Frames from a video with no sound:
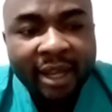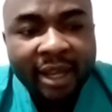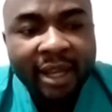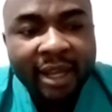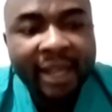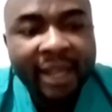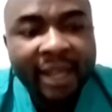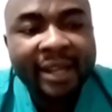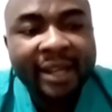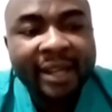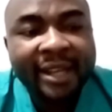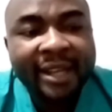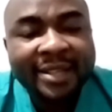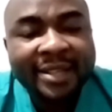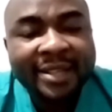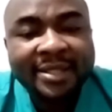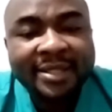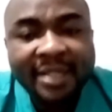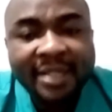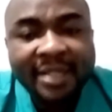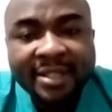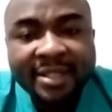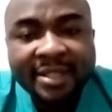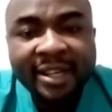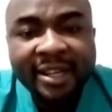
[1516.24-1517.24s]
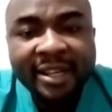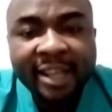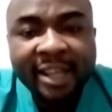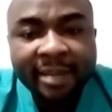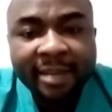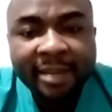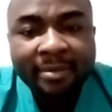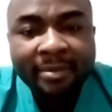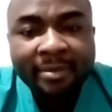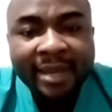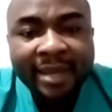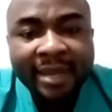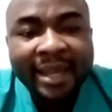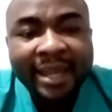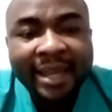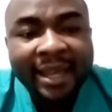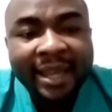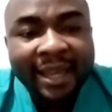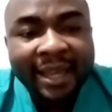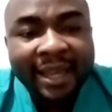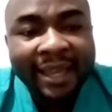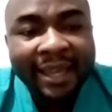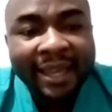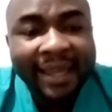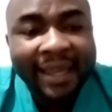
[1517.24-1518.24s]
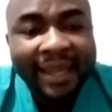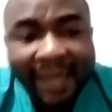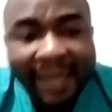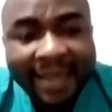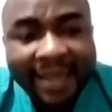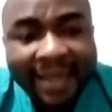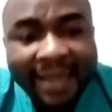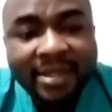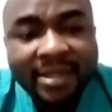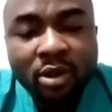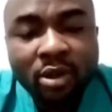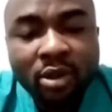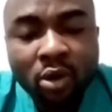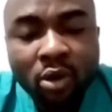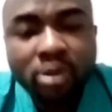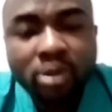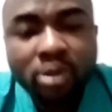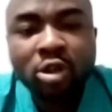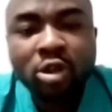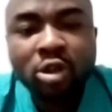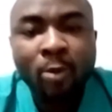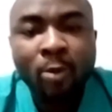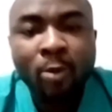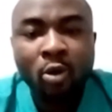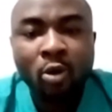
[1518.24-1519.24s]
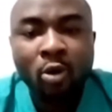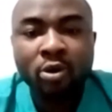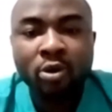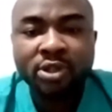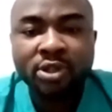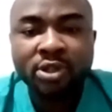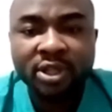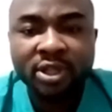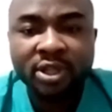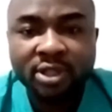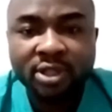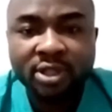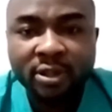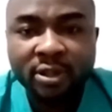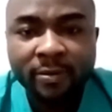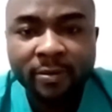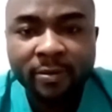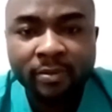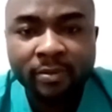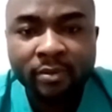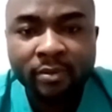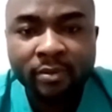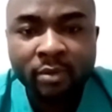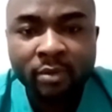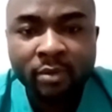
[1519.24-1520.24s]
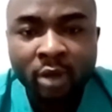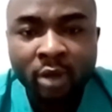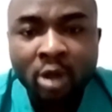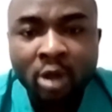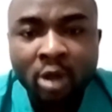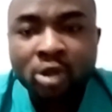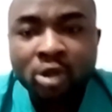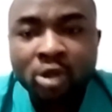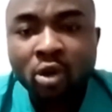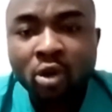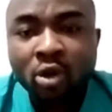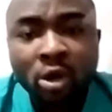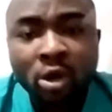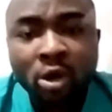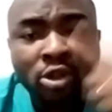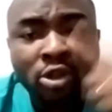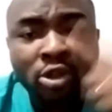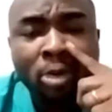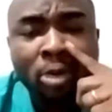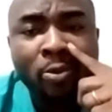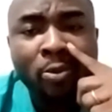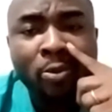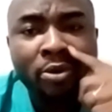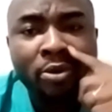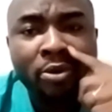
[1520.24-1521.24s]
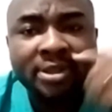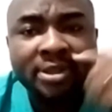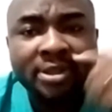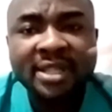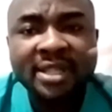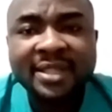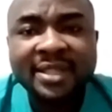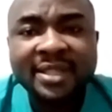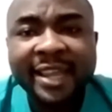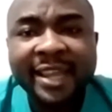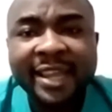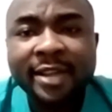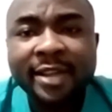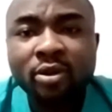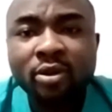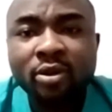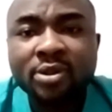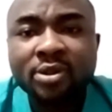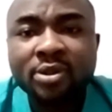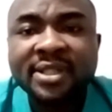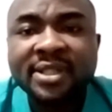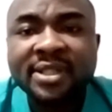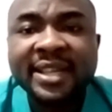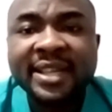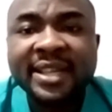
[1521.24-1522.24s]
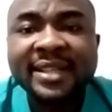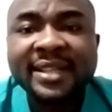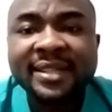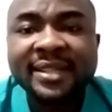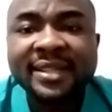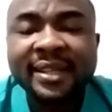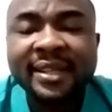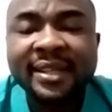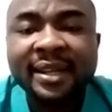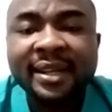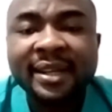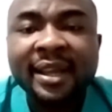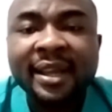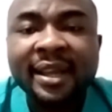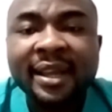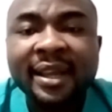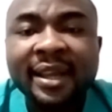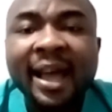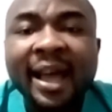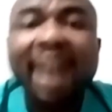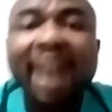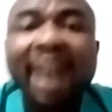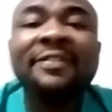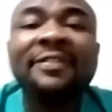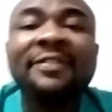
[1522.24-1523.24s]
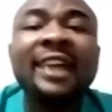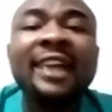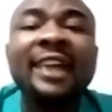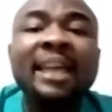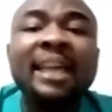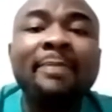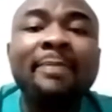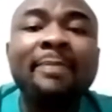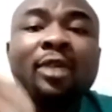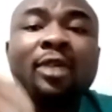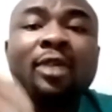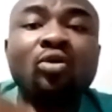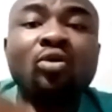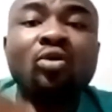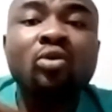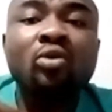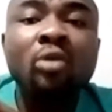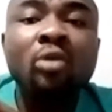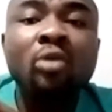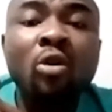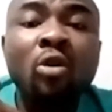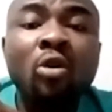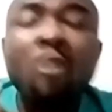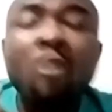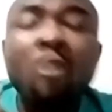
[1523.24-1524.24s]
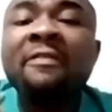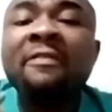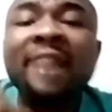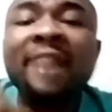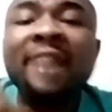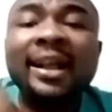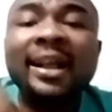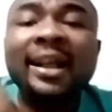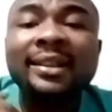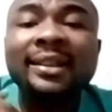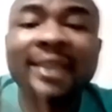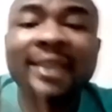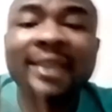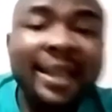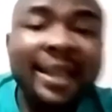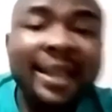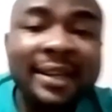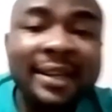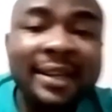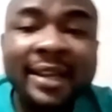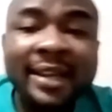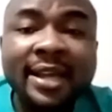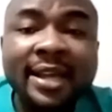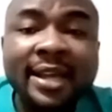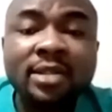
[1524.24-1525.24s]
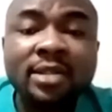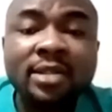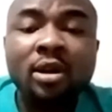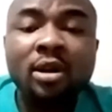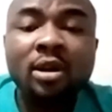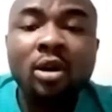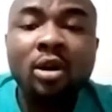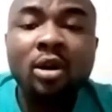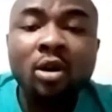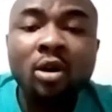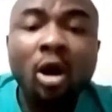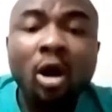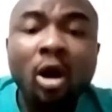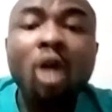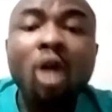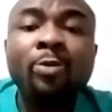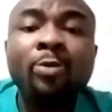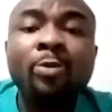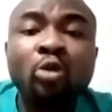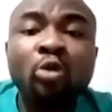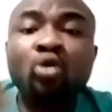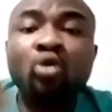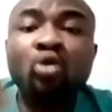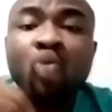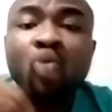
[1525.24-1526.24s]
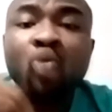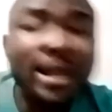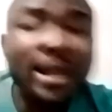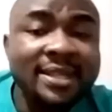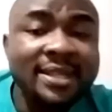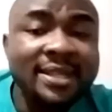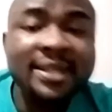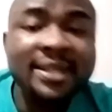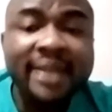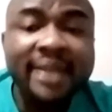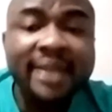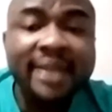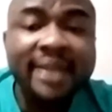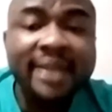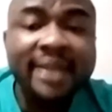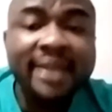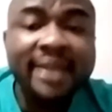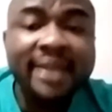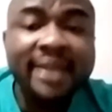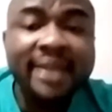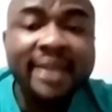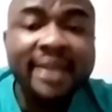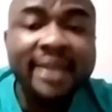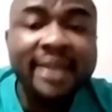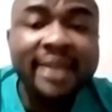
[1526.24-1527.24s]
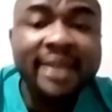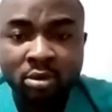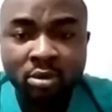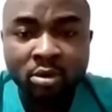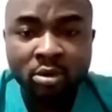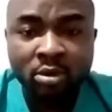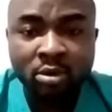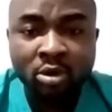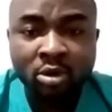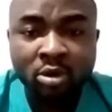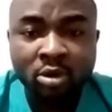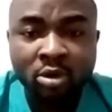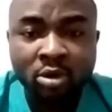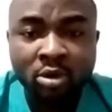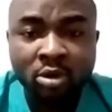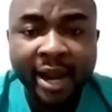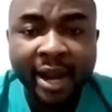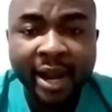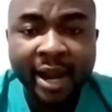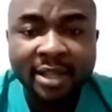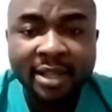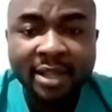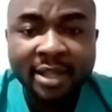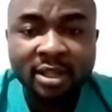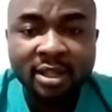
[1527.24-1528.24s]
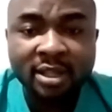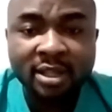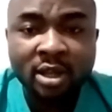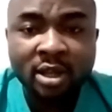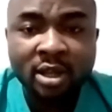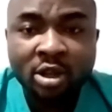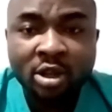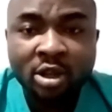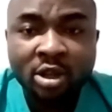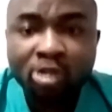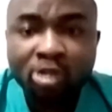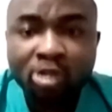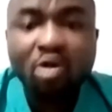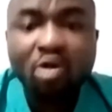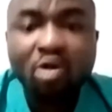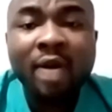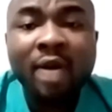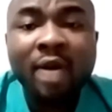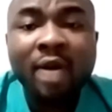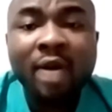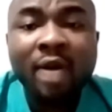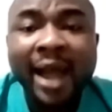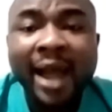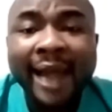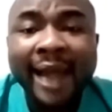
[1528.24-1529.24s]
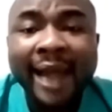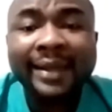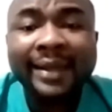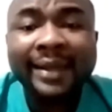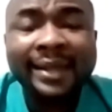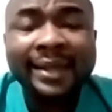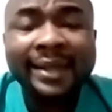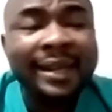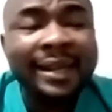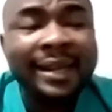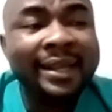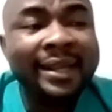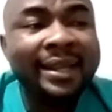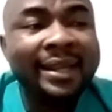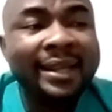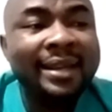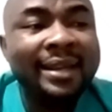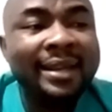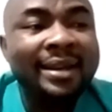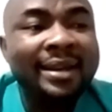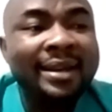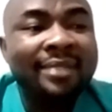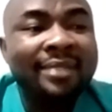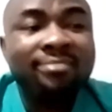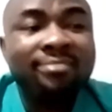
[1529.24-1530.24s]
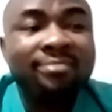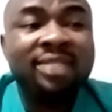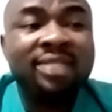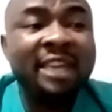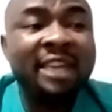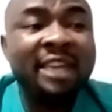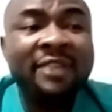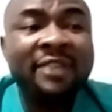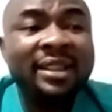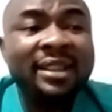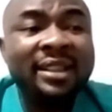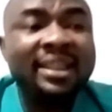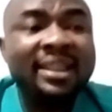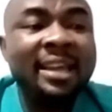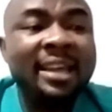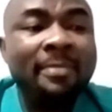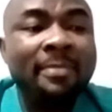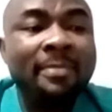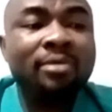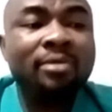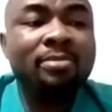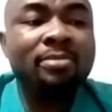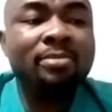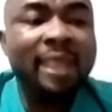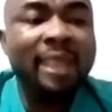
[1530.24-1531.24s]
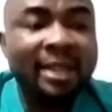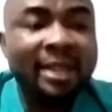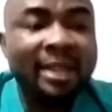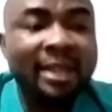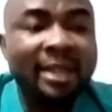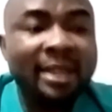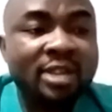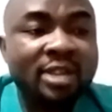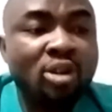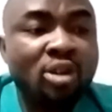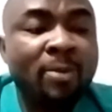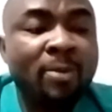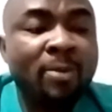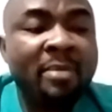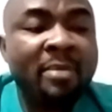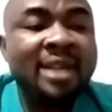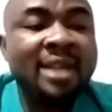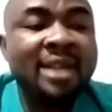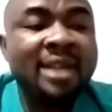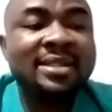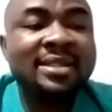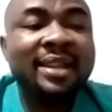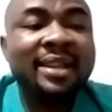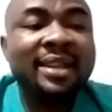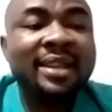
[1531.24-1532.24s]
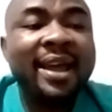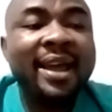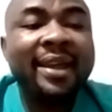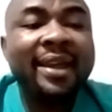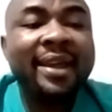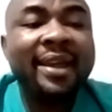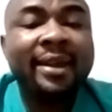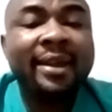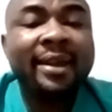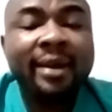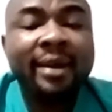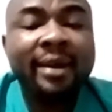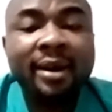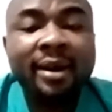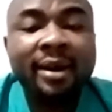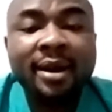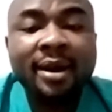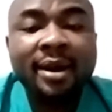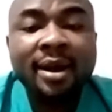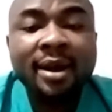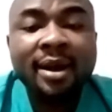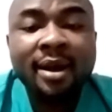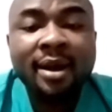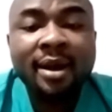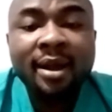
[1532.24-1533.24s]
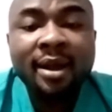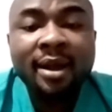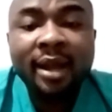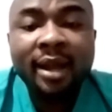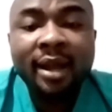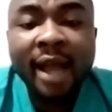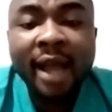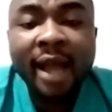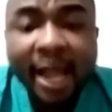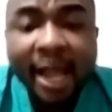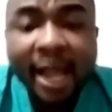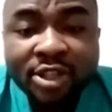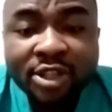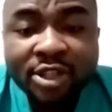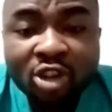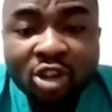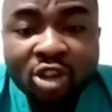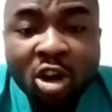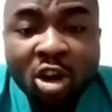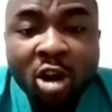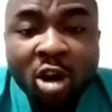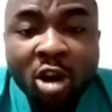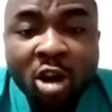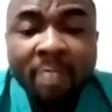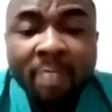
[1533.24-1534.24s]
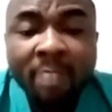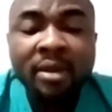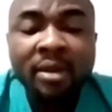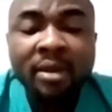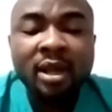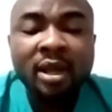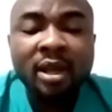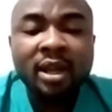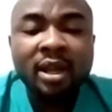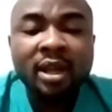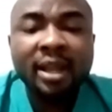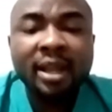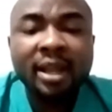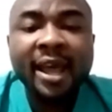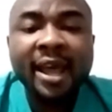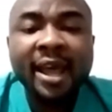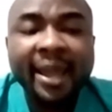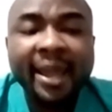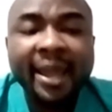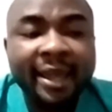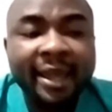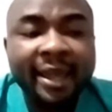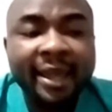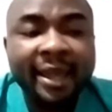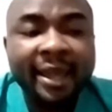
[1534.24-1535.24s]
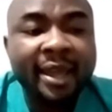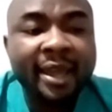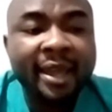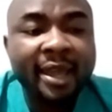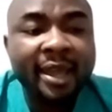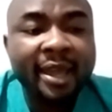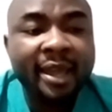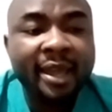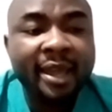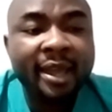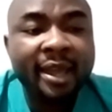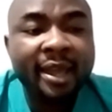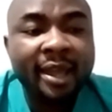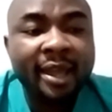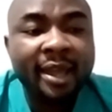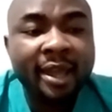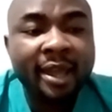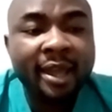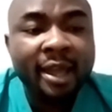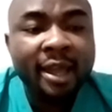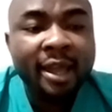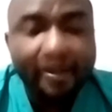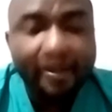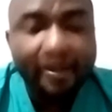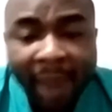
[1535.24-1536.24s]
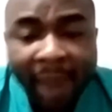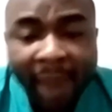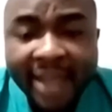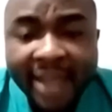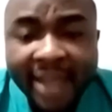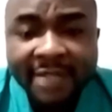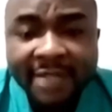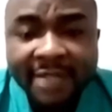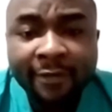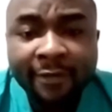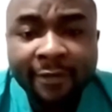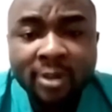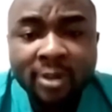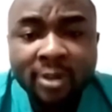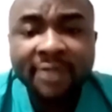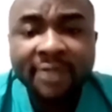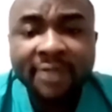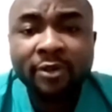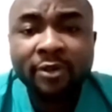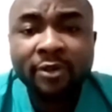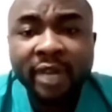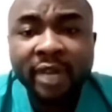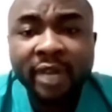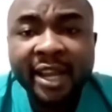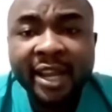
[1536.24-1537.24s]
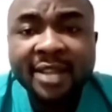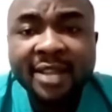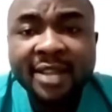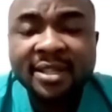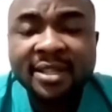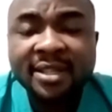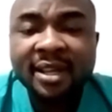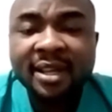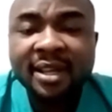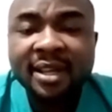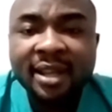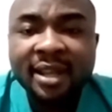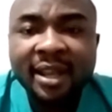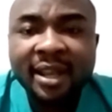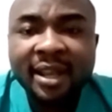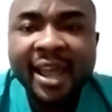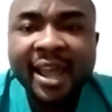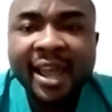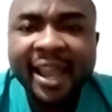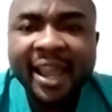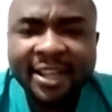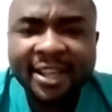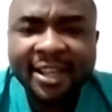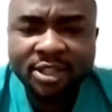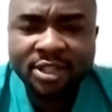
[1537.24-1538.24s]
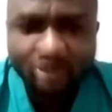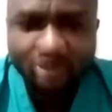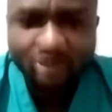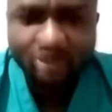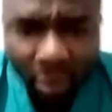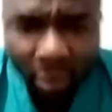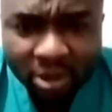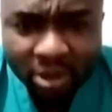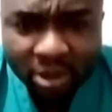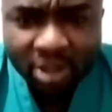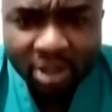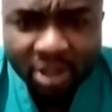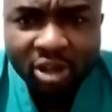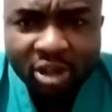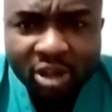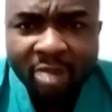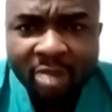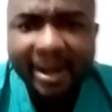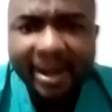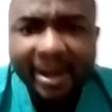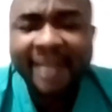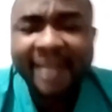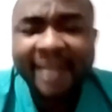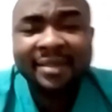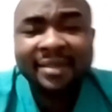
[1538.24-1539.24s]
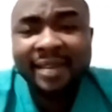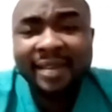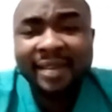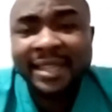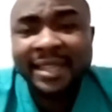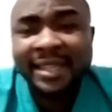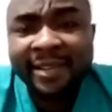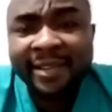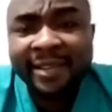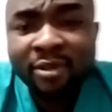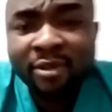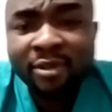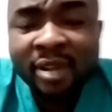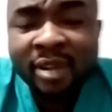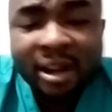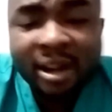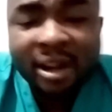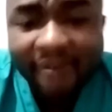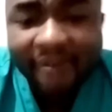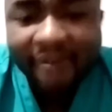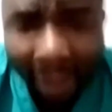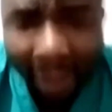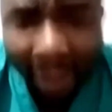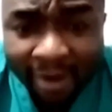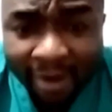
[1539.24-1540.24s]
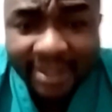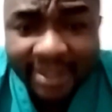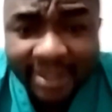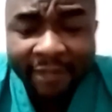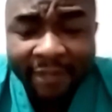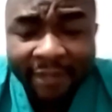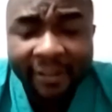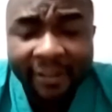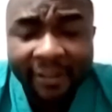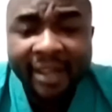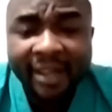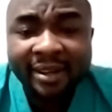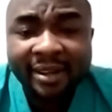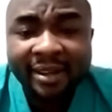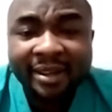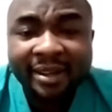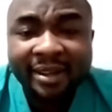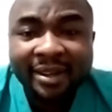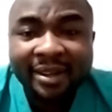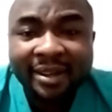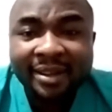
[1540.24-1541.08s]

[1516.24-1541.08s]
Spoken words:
in their system against osteoporosis. So osteoporosis tend to set in after about over 10 years up to 20 years post-menopause, all right? So ideally, giving them medical supplements like calcium, like bisphosphonates, like strontium, right? Like even raloxifene